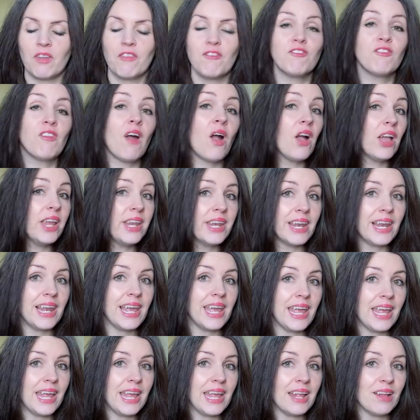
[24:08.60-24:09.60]

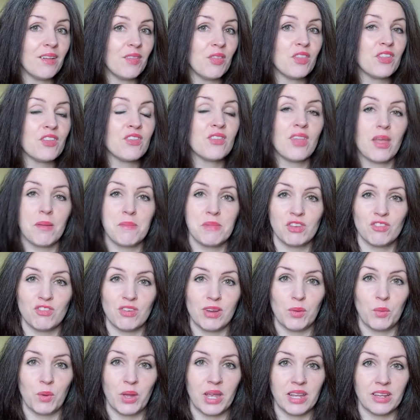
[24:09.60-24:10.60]
finally, the
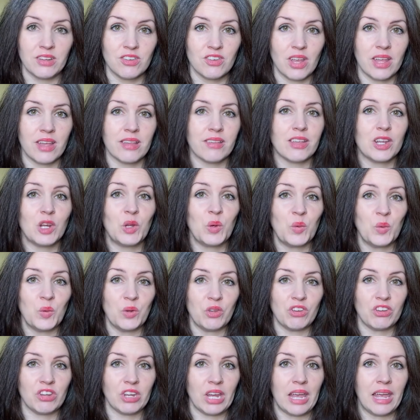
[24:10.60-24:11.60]
Cemetery Witch is
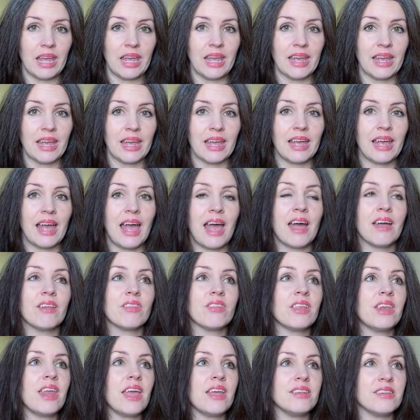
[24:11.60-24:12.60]
launching as
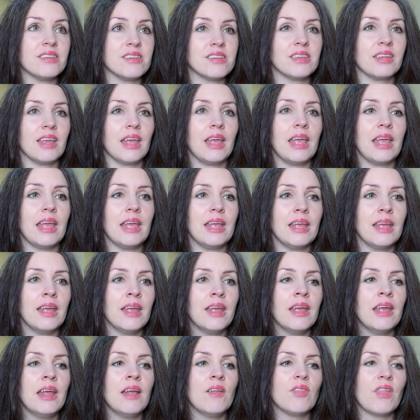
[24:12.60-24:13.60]
an entity
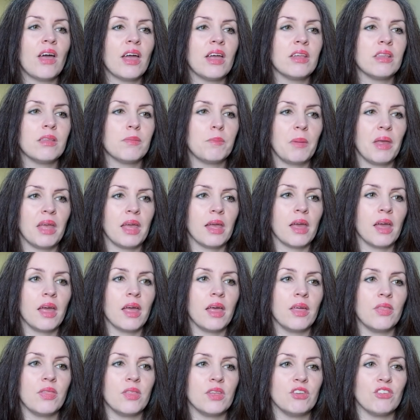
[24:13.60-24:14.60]
that is
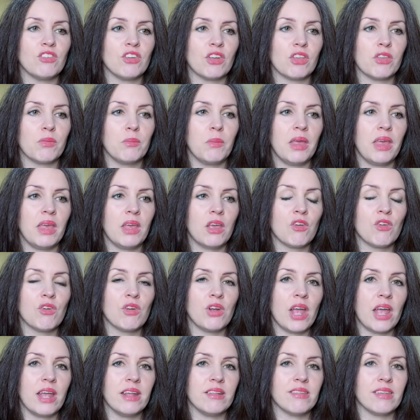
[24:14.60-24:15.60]
bigger than just me
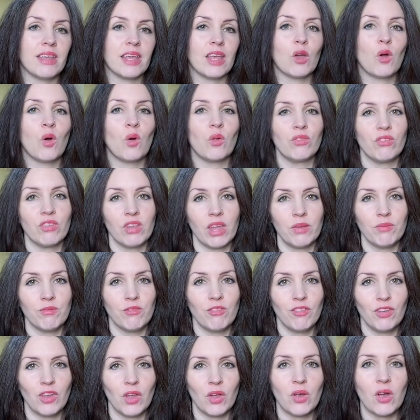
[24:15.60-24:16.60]
creating content
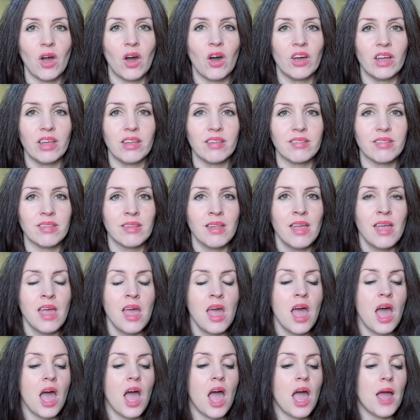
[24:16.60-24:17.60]
for you guys.
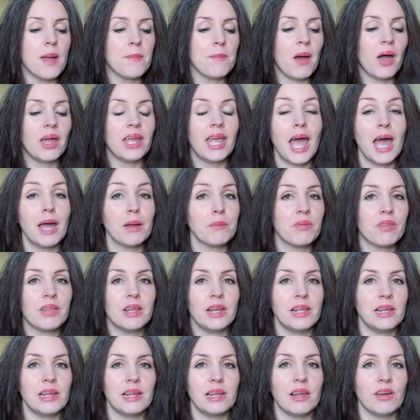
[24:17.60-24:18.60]
Um, I
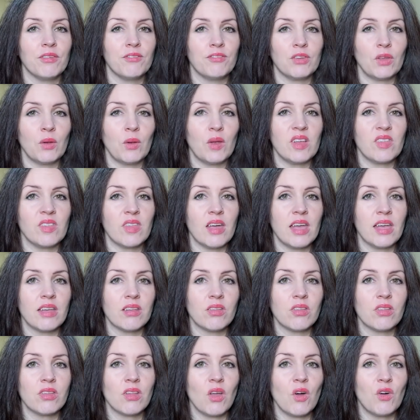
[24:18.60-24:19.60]
absolutely love doing
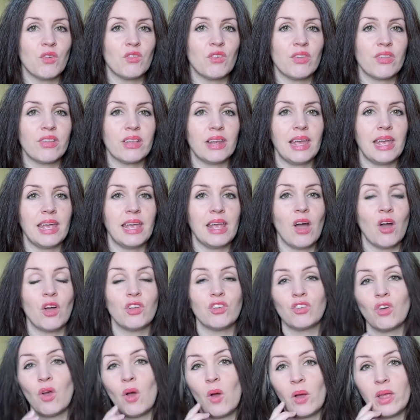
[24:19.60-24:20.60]
this. Obviously, I
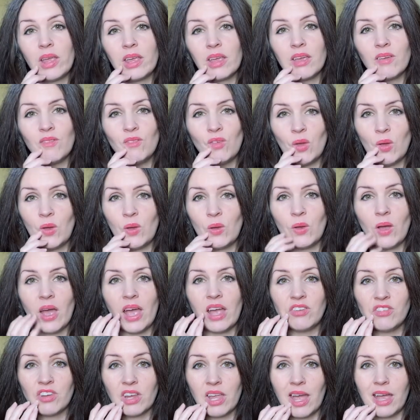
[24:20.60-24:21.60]
try and give you
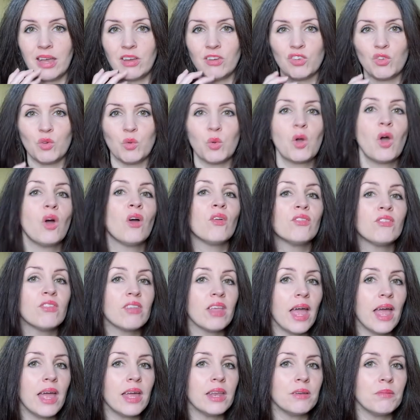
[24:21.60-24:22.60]
educational
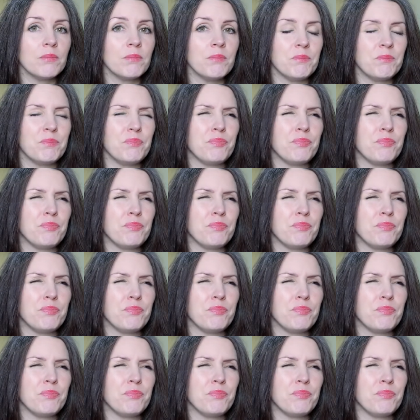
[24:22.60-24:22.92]
content.